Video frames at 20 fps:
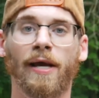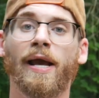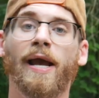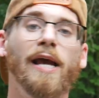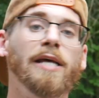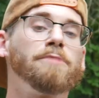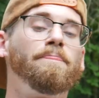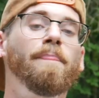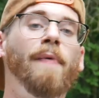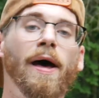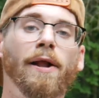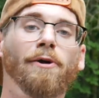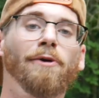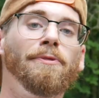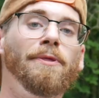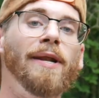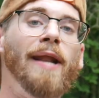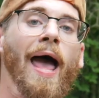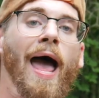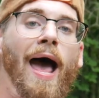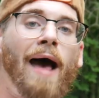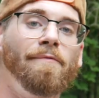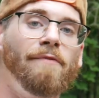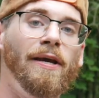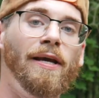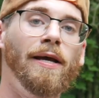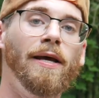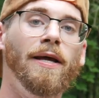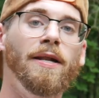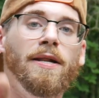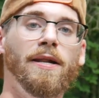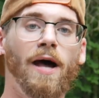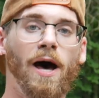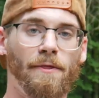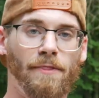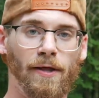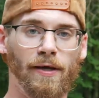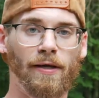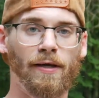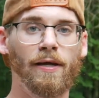It's better than having nothing.